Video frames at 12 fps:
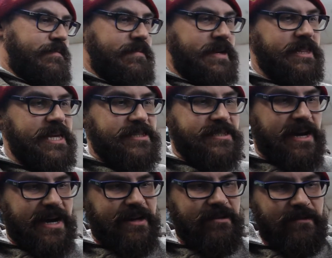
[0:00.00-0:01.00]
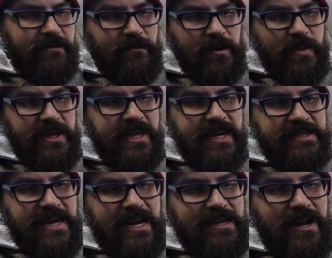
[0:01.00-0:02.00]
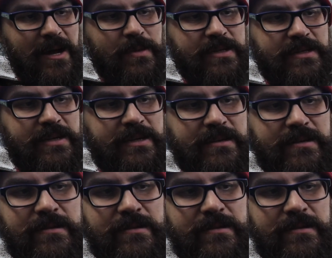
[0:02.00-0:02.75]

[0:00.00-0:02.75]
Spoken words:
And this side would be the exact opposite.